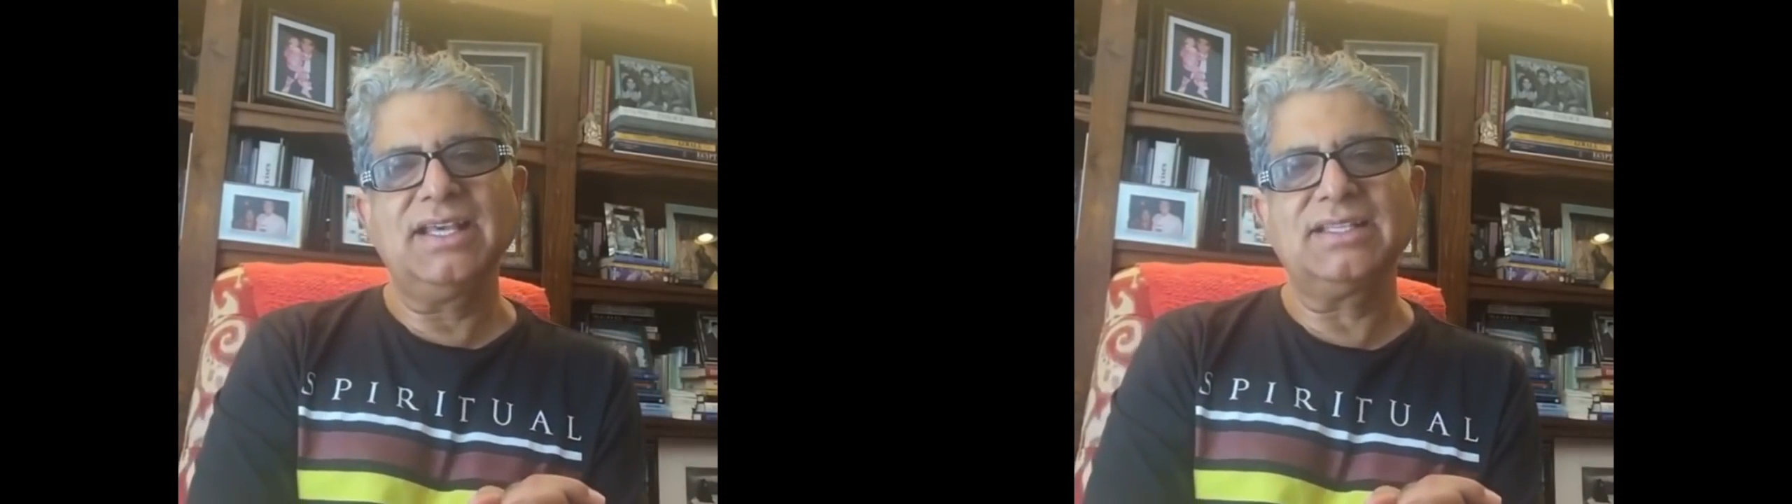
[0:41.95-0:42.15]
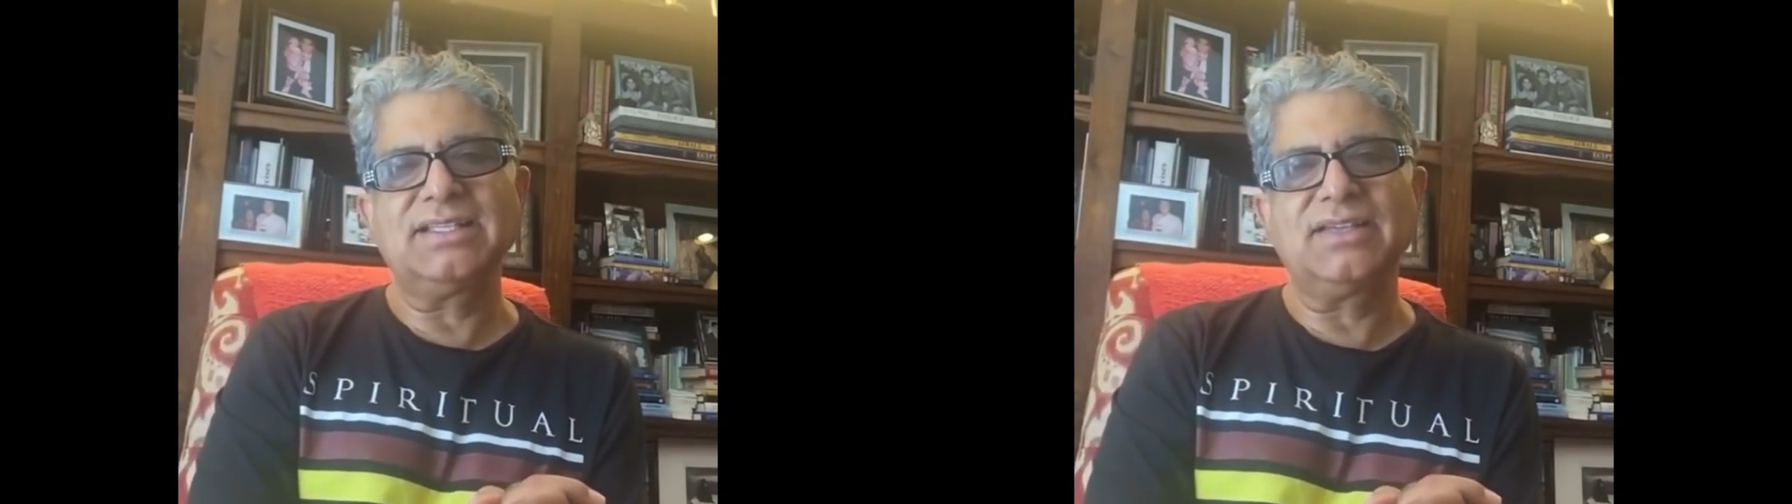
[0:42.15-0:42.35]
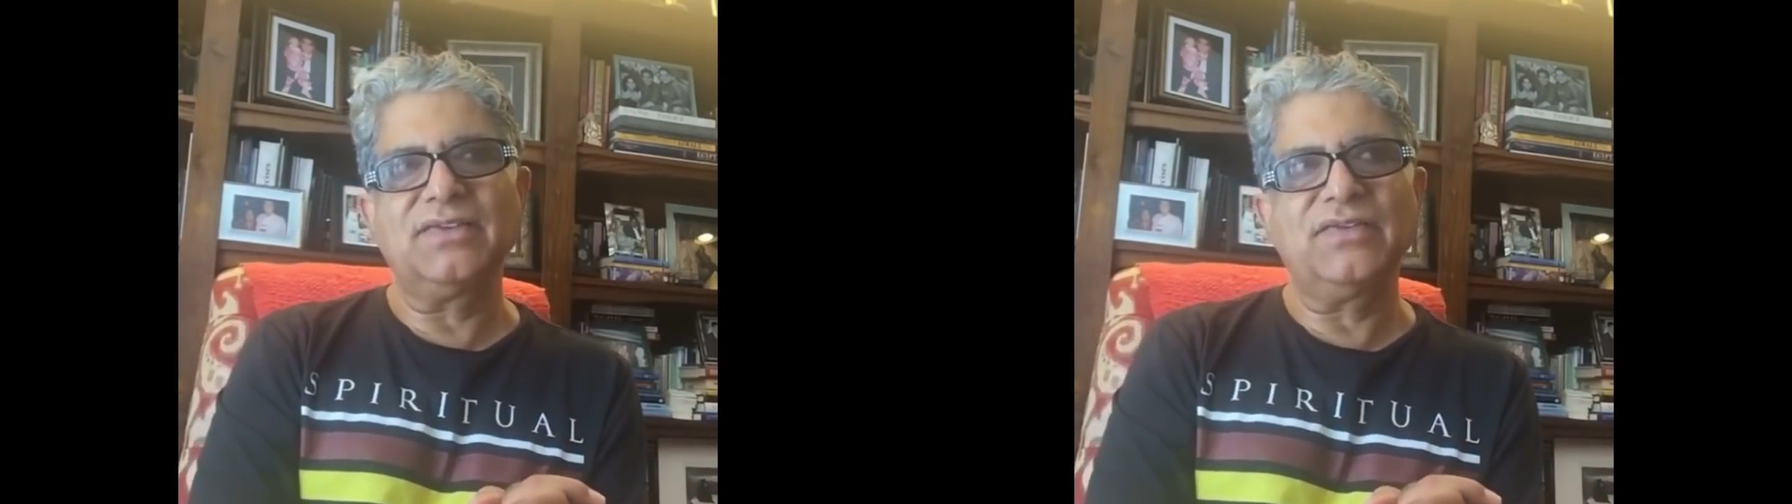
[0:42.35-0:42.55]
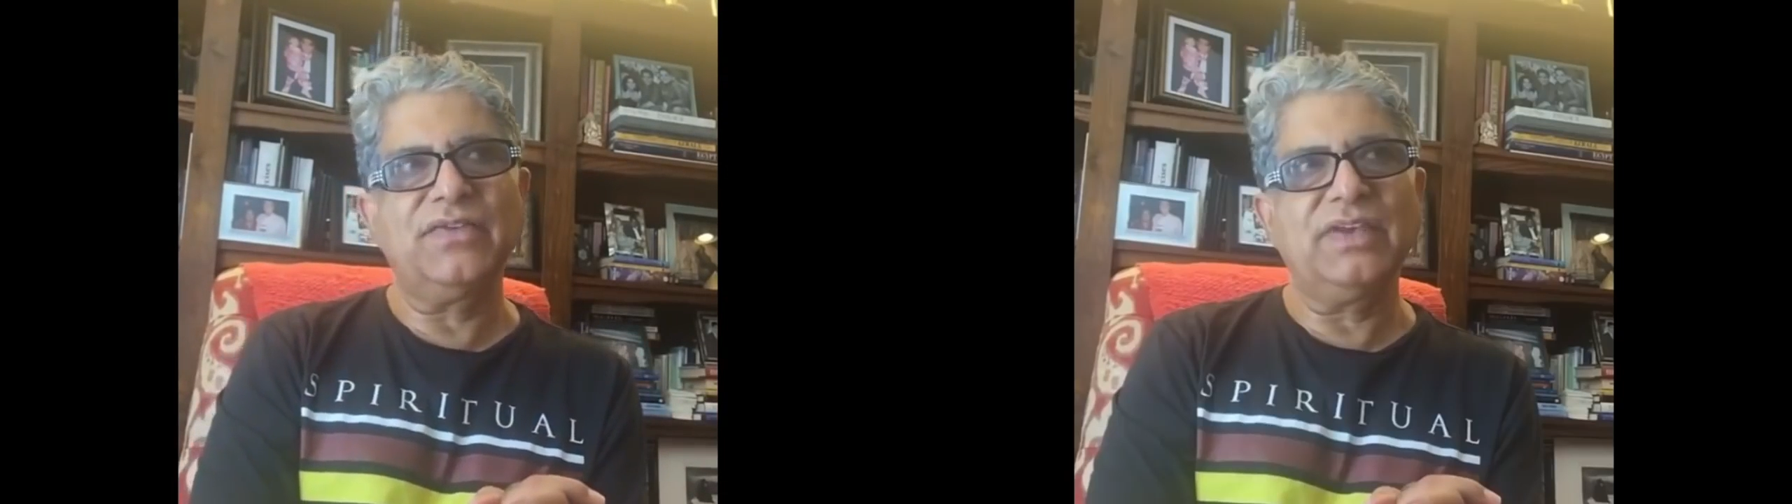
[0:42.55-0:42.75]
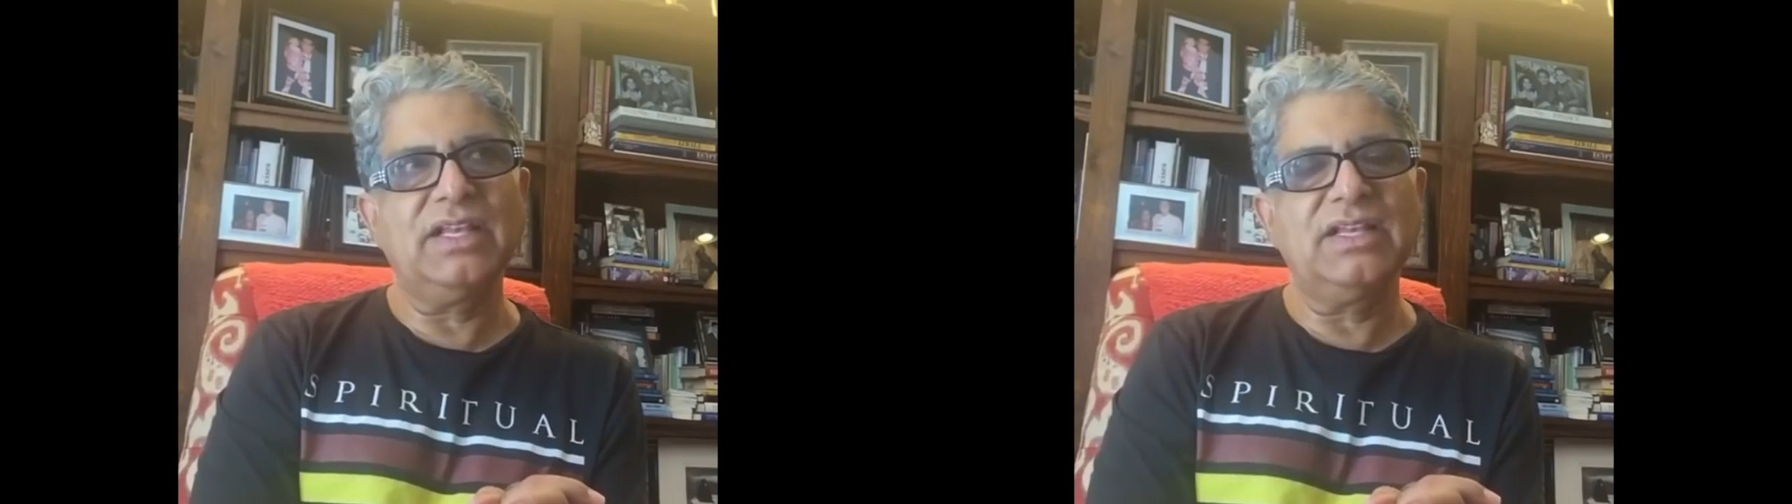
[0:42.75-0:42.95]
It's a
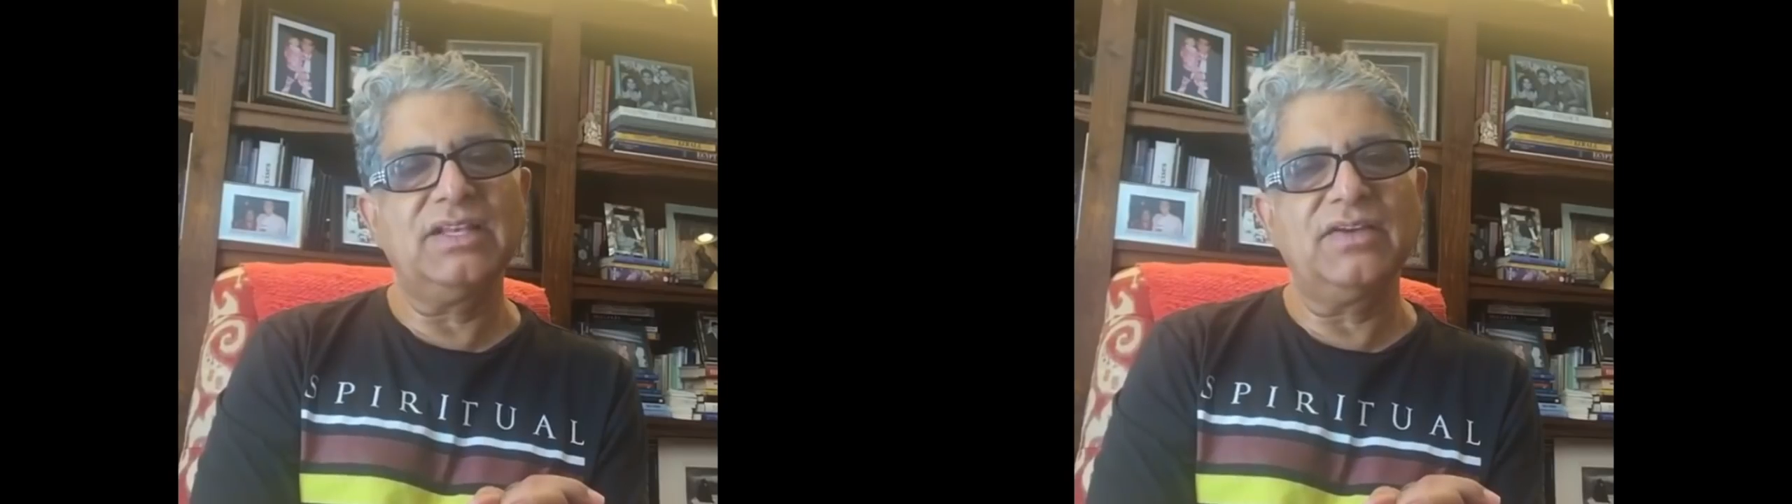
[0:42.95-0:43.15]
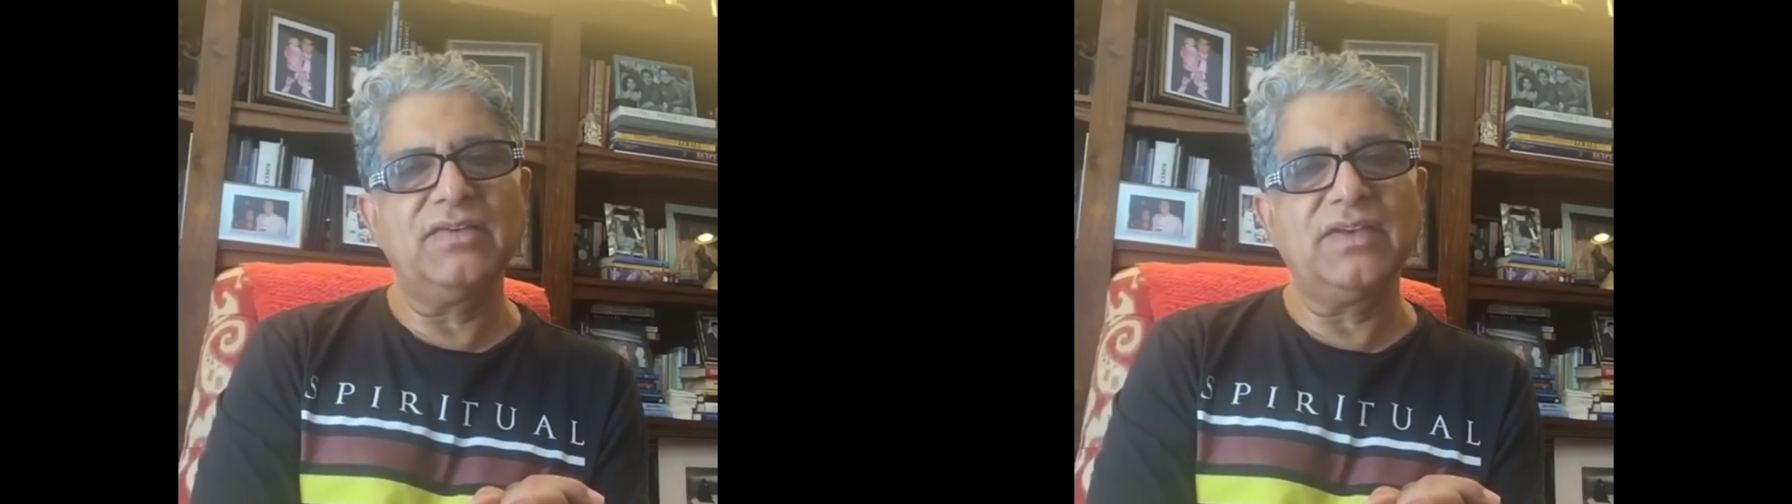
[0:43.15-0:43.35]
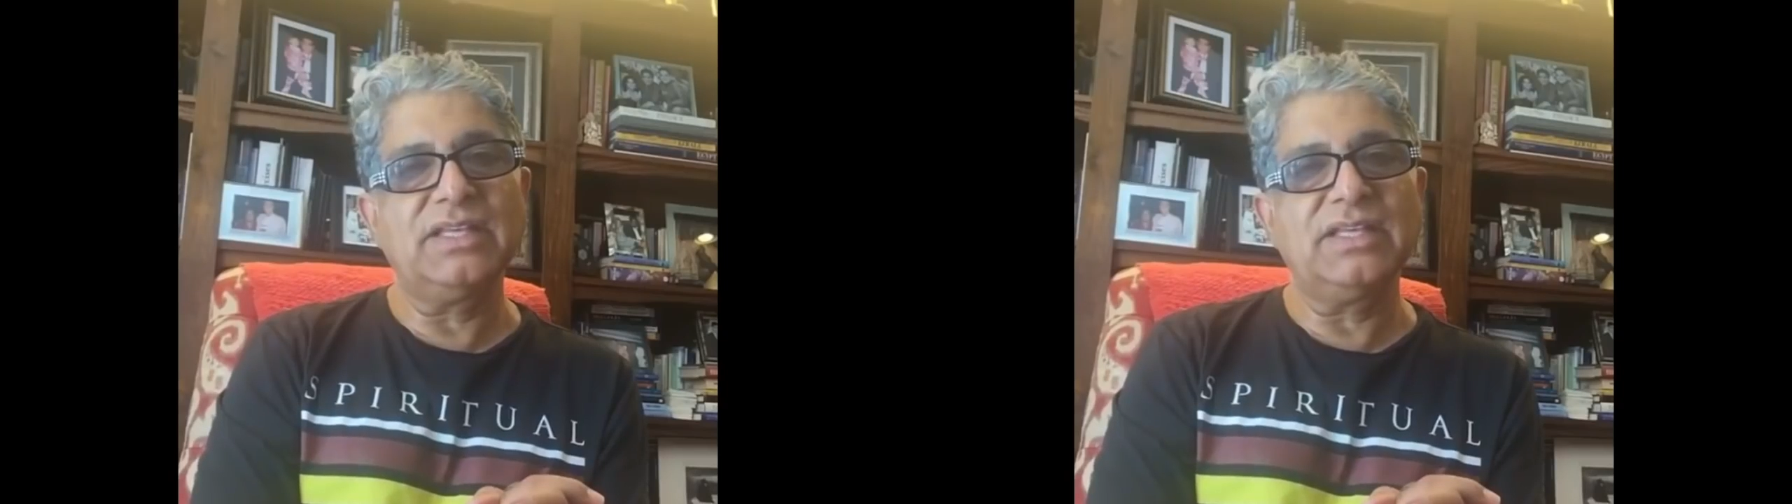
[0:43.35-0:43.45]
field of